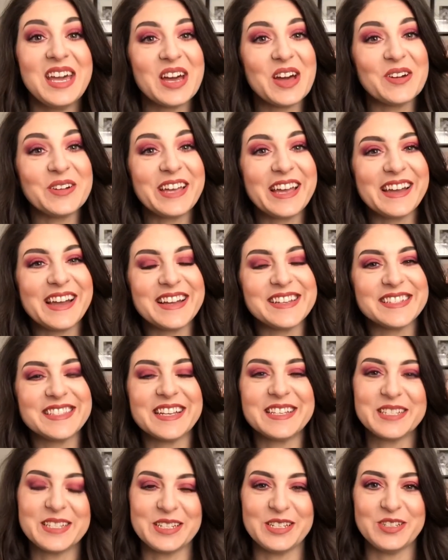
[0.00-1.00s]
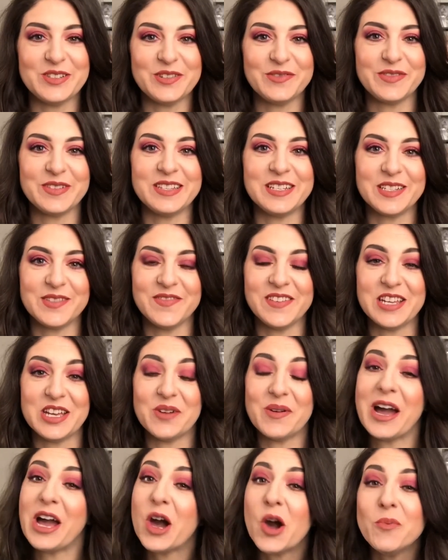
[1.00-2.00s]
Okay guys, that's gonna do it for this video.
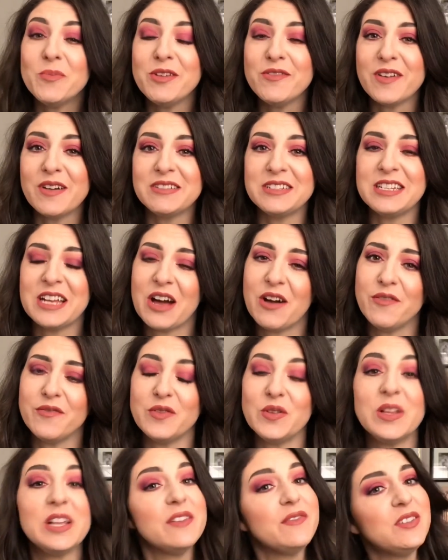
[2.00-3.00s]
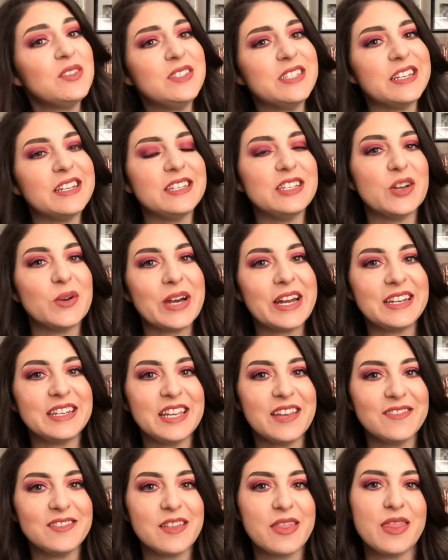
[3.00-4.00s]
I hope you found it helpful. If you did, go ahead and
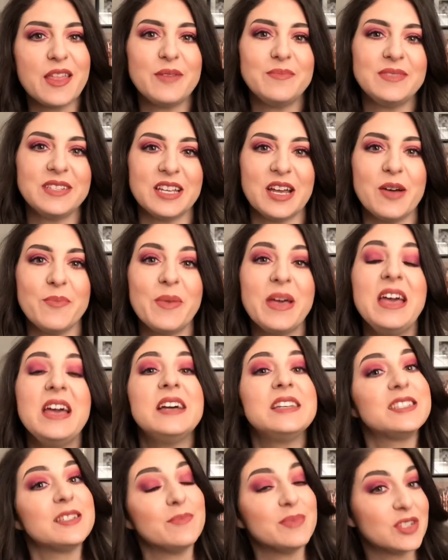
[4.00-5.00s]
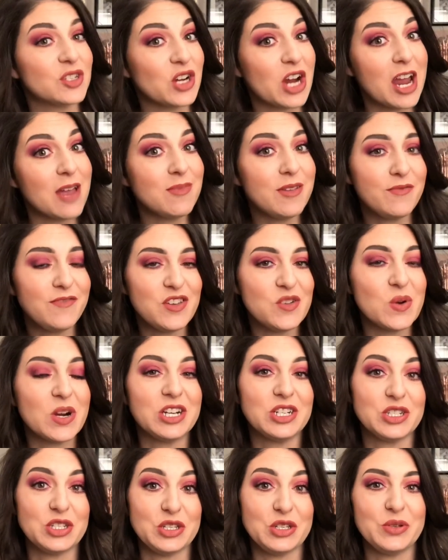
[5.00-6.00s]
give it a thumbs up. Subscribe if you are
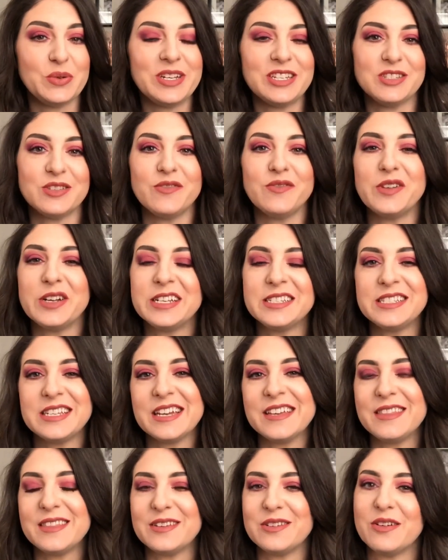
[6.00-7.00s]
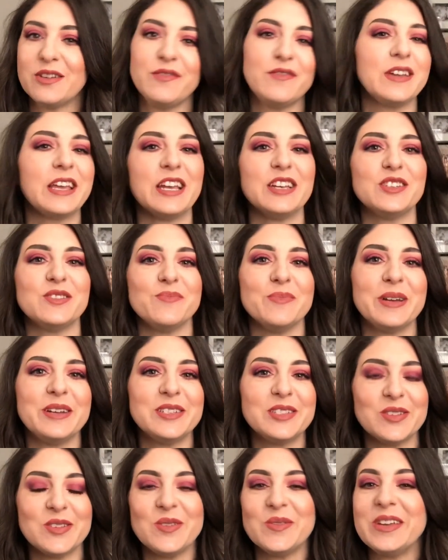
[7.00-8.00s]
new, and don't forget to hit the notification bell
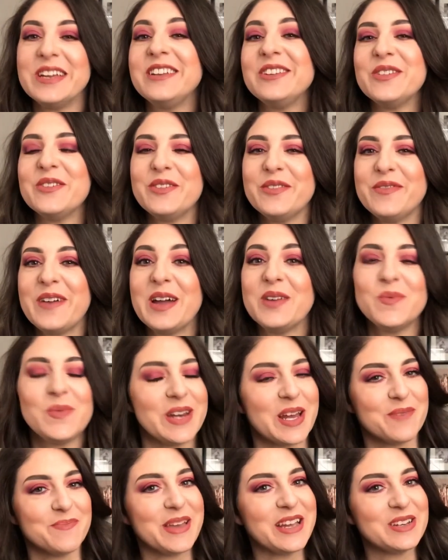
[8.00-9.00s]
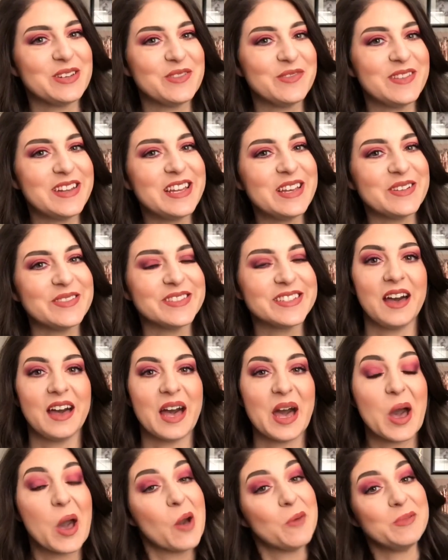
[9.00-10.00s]
so you get notified when I make new videos.
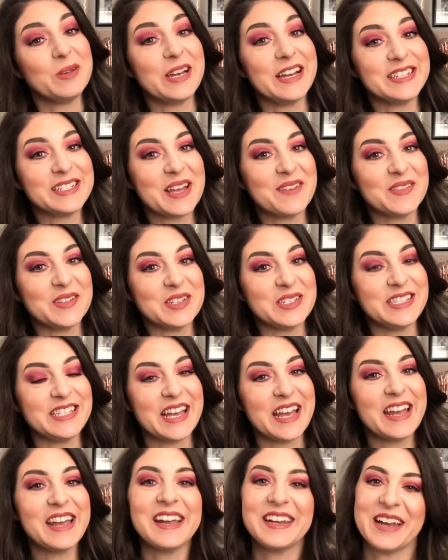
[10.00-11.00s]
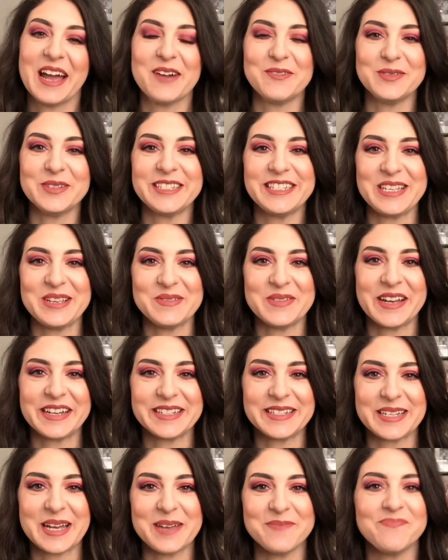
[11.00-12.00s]
I hope you guys have a good day, and I will see you
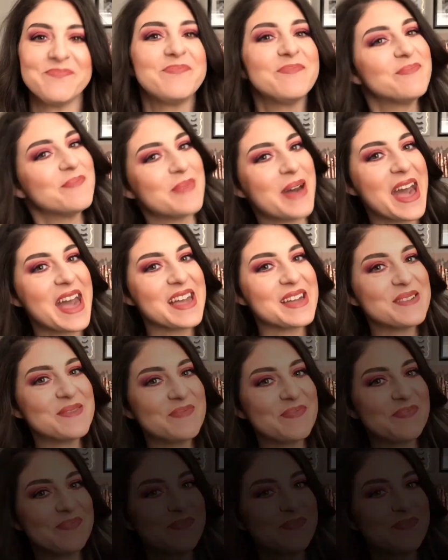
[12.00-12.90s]
next time. Bye!